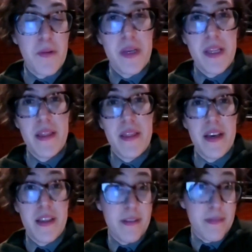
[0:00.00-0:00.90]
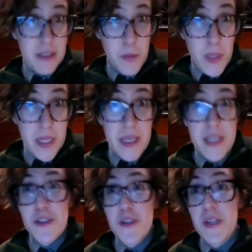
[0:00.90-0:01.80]
with uh, the Phillis Wheatley
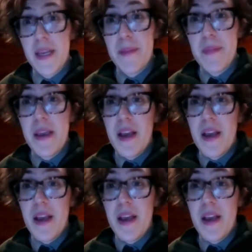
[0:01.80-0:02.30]
history.